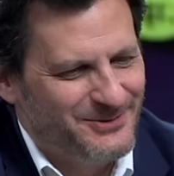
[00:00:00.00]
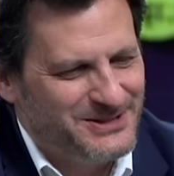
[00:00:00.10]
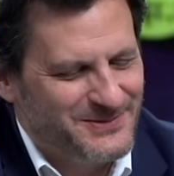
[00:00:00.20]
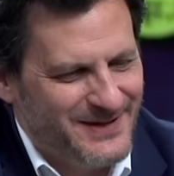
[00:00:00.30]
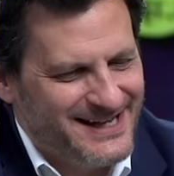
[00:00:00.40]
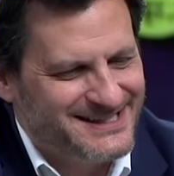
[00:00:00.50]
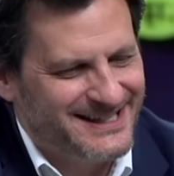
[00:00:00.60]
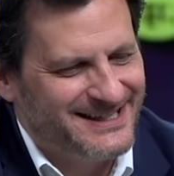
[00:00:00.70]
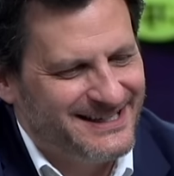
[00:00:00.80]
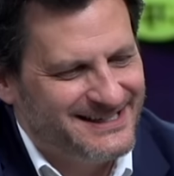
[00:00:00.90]
what's
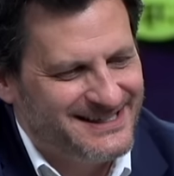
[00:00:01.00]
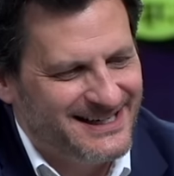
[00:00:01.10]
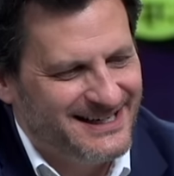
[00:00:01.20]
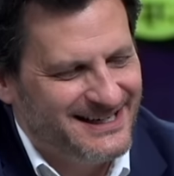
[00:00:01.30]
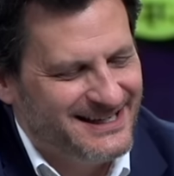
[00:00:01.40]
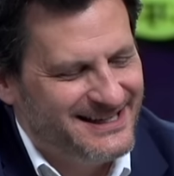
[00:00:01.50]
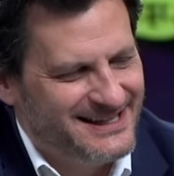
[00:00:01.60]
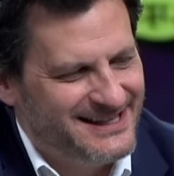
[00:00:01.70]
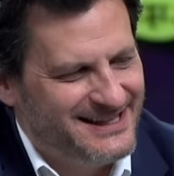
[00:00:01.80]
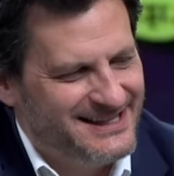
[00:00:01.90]
amazing is that
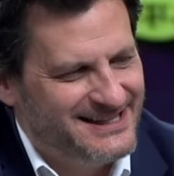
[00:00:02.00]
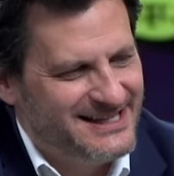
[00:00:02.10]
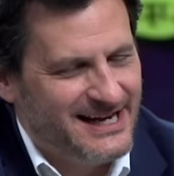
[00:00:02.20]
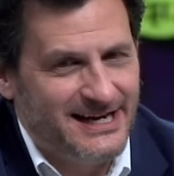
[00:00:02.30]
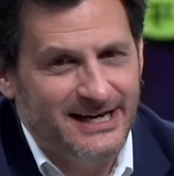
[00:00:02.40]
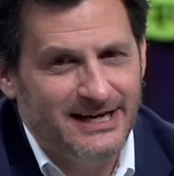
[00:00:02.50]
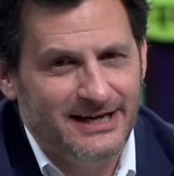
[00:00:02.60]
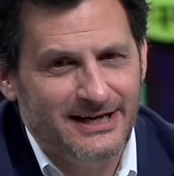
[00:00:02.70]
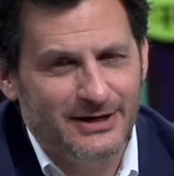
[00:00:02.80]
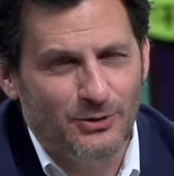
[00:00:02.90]
they,
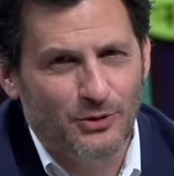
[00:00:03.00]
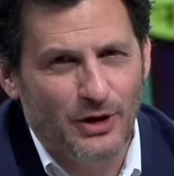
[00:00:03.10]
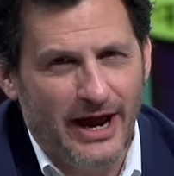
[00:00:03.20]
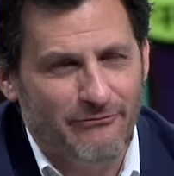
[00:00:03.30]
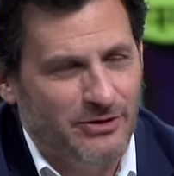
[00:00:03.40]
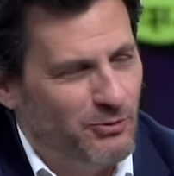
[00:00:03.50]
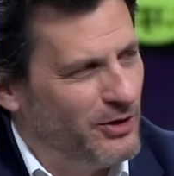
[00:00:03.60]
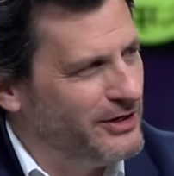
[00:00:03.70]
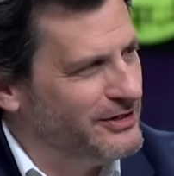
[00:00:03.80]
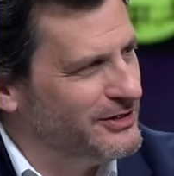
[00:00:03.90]

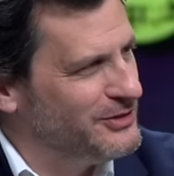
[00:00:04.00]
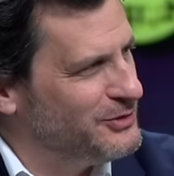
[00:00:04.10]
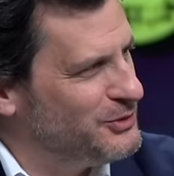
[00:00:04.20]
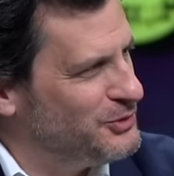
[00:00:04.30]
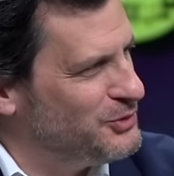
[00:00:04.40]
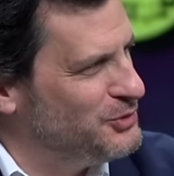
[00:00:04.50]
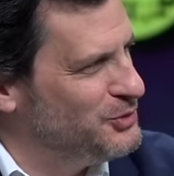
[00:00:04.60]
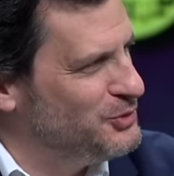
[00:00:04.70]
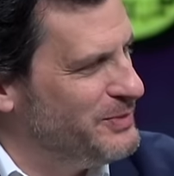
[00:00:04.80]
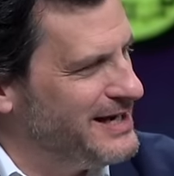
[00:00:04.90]
everyone
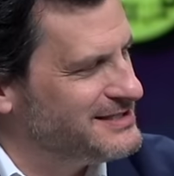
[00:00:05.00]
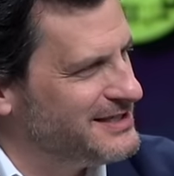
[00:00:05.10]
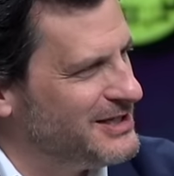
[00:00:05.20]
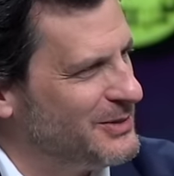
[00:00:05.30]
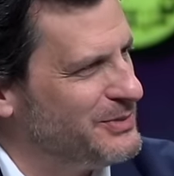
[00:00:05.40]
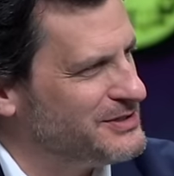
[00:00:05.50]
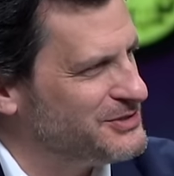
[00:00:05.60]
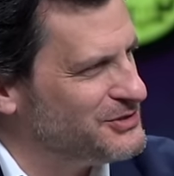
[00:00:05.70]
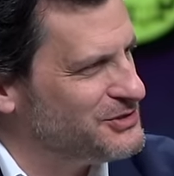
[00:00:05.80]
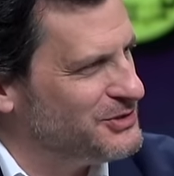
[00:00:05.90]
who makes it their
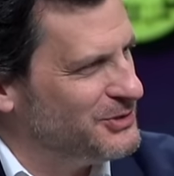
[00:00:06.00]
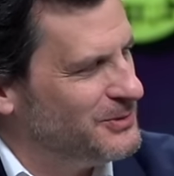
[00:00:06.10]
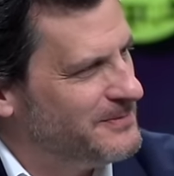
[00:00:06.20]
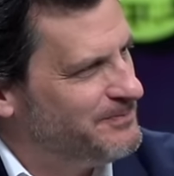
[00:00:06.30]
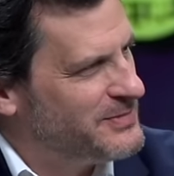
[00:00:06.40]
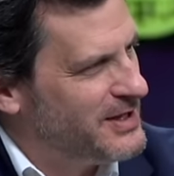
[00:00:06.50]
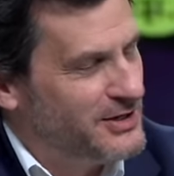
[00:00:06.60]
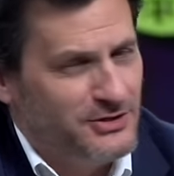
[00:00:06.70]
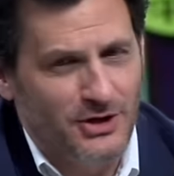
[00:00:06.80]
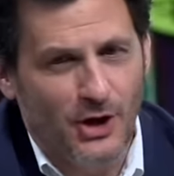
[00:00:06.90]
business to
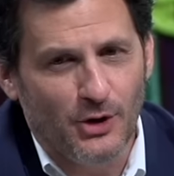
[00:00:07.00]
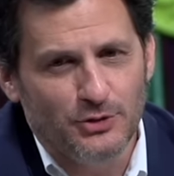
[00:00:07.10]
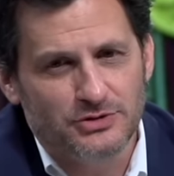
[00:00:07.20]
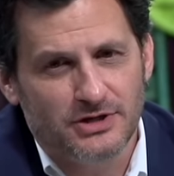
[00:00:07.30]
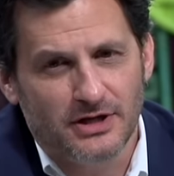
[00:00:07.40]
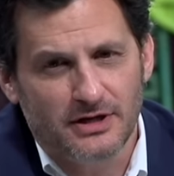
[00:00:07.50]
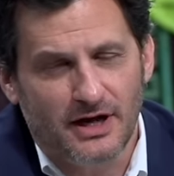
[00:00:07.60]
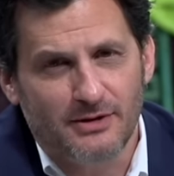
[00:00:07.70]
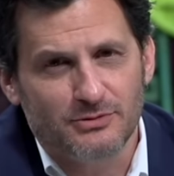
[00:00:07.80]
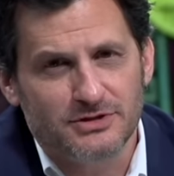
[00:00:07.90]
knows that
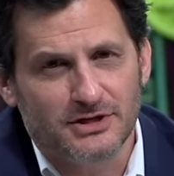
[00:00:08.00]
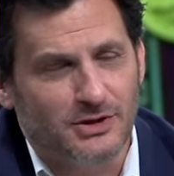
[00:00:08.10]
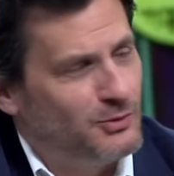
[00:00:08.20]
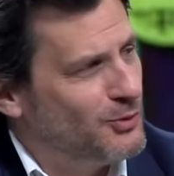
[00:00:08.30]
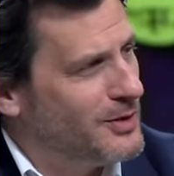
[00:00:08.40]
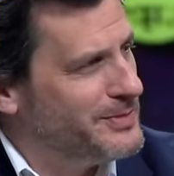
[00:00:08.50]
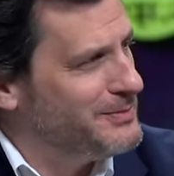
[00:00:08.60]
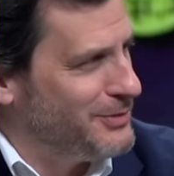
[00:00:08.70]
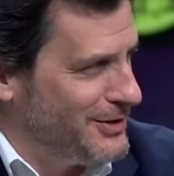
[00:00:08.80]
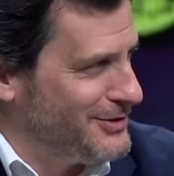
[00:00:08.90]
I was at the Warby
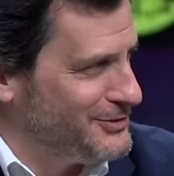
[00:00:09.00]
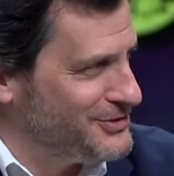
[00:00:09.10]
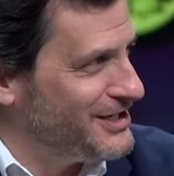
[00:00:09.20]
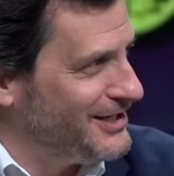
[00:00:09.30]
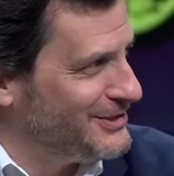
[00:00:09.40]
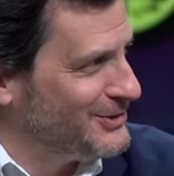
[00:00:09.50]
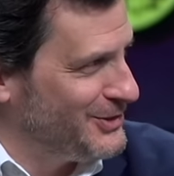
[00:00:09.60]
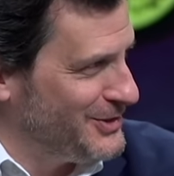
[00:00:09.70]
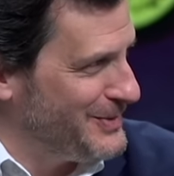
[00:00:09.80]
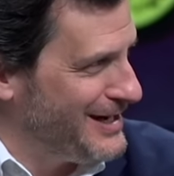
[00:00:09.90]
Parker site
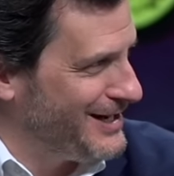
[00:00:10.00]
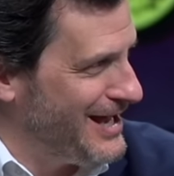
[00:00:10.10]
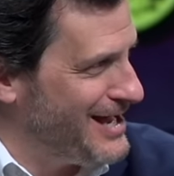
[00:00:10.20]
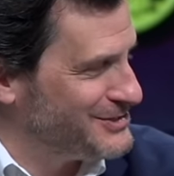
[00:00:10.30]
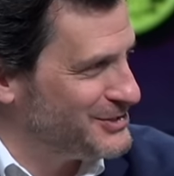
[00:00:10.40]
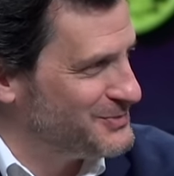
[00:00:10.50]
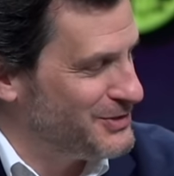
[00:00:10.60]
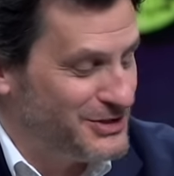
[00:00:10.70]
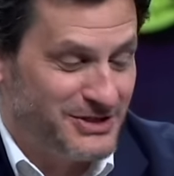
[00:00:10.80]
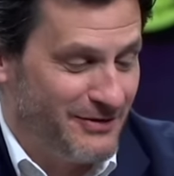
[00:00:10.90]
looking to buy glasses
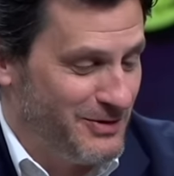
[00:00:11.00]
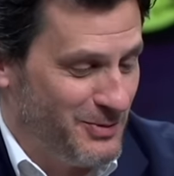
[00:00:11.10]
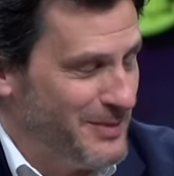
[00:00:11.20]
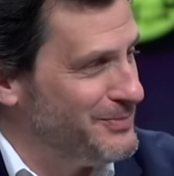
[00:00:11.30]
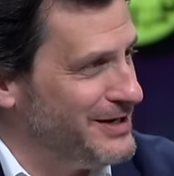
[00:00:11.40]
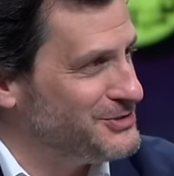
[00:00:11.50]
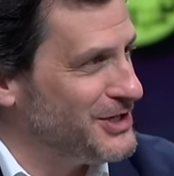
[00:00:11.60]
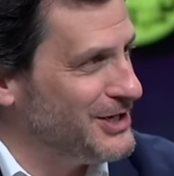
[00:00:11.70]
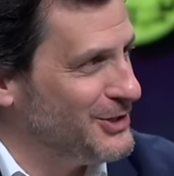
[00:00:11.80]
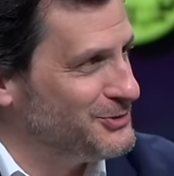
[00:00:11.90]
because every webpage
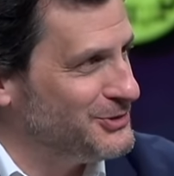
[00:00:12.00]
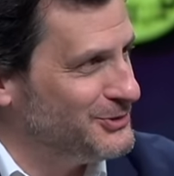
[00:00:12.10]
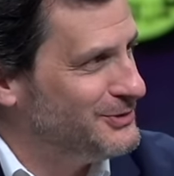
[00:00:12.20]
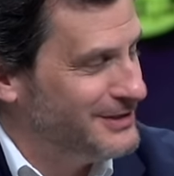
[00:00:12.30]
I go to